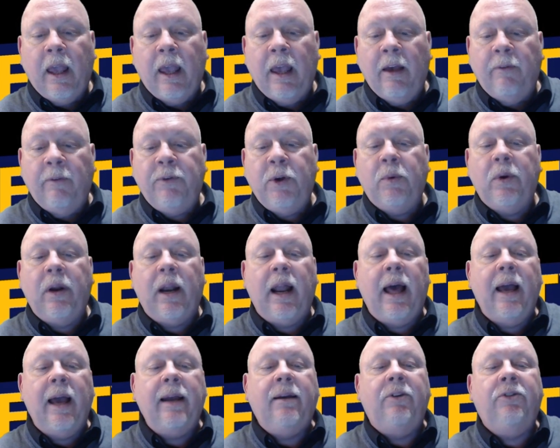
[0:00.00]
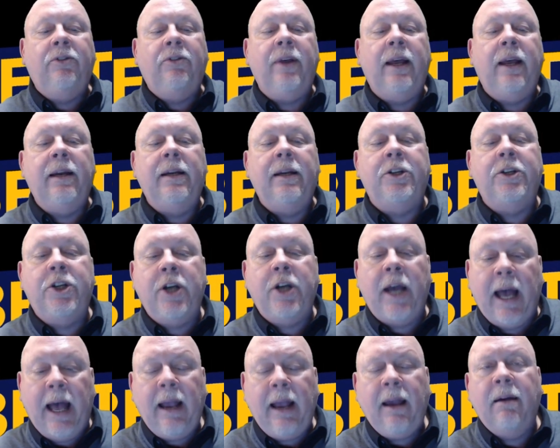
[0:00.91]
if you would like to send a
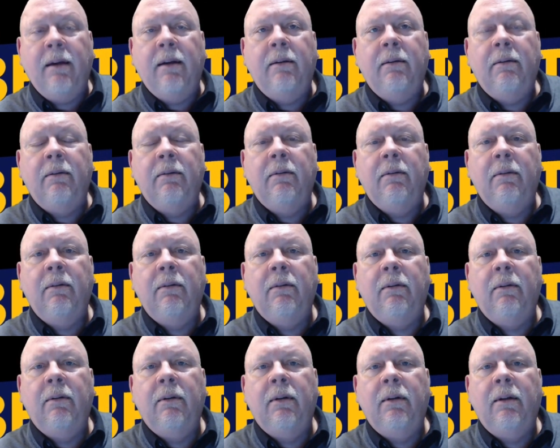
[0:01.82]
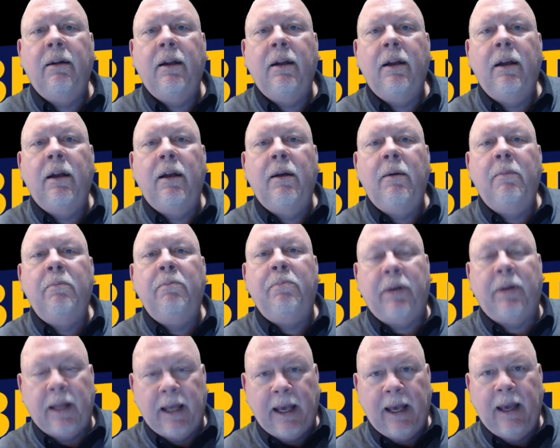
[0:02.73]
check,
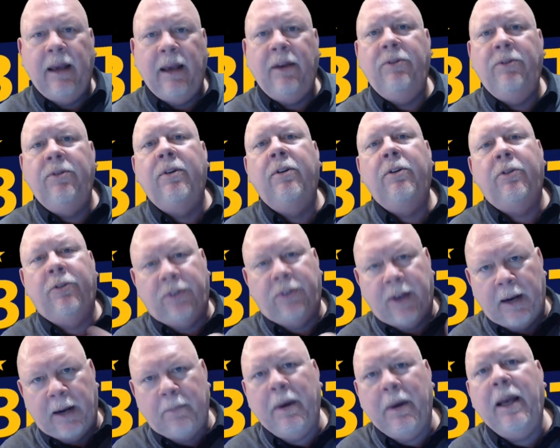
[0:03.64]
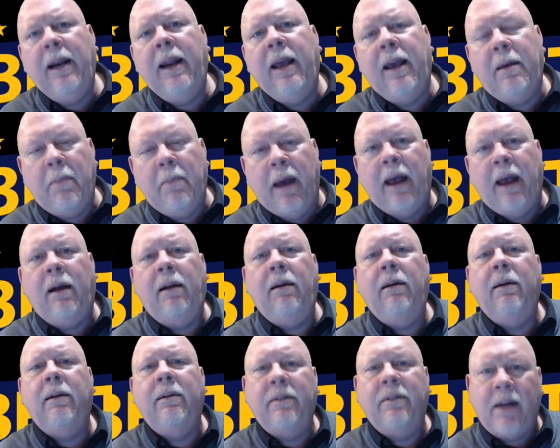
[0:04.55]
please send me an
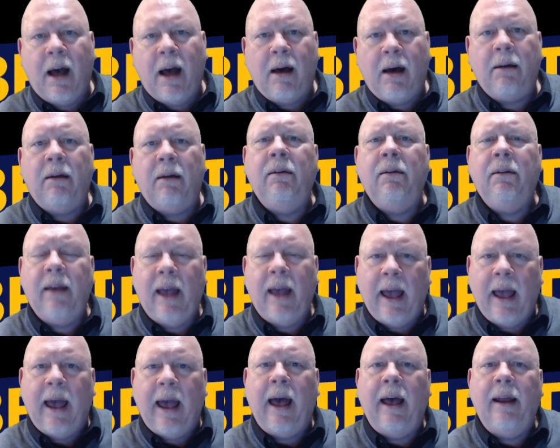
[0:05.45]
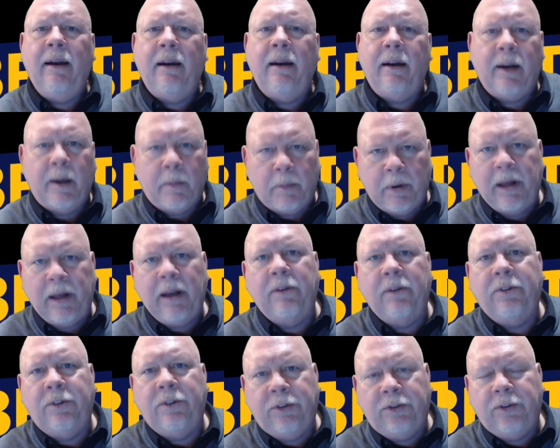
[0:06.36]
email,
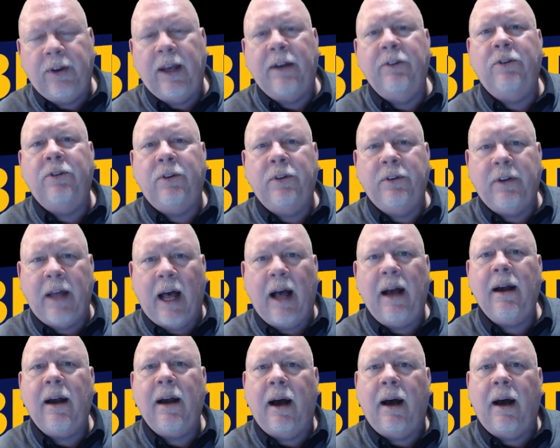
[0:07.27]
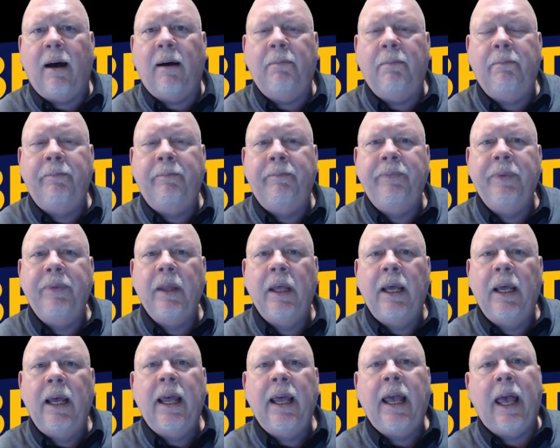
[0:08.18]
donald@libertyisessential.com,
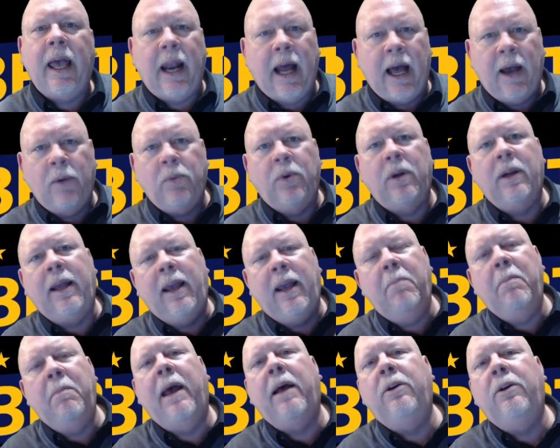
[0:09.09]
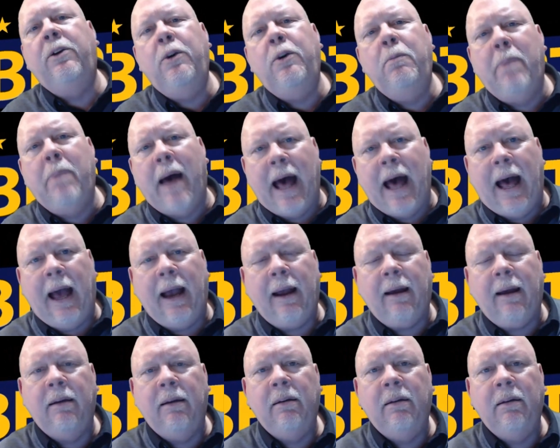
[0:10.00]
and I will email you
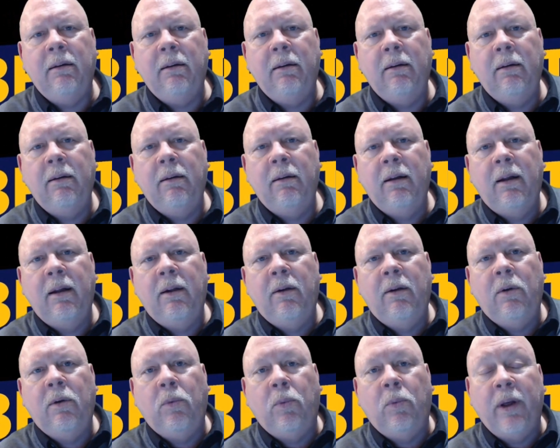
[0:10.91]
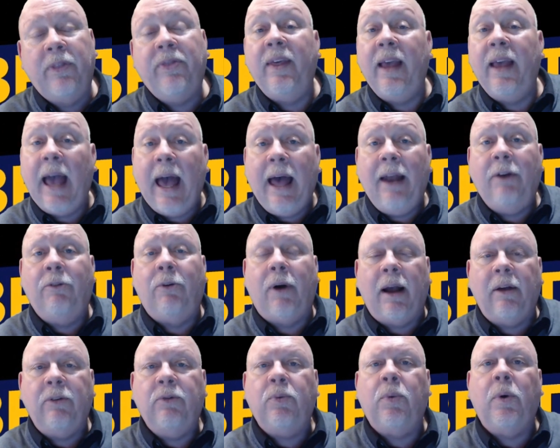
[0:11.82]
back with the
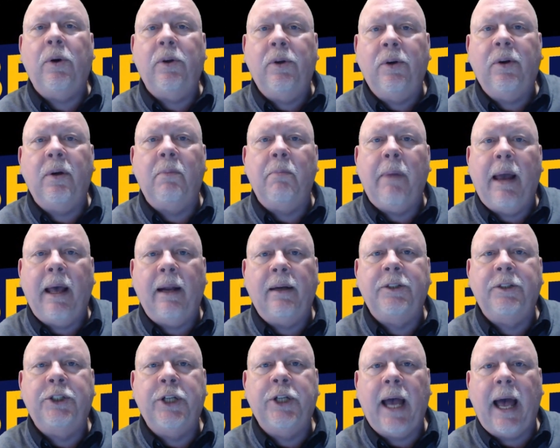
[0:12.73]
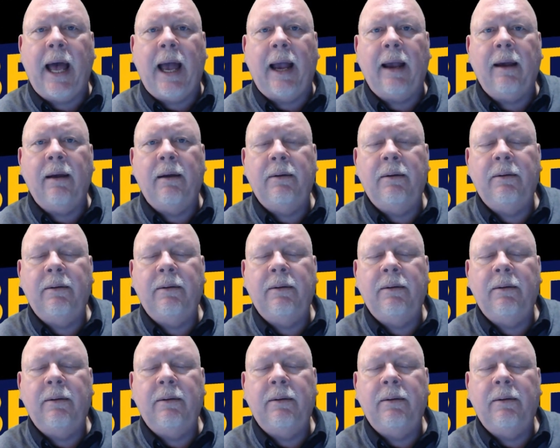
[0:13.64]
address where you can mail a check.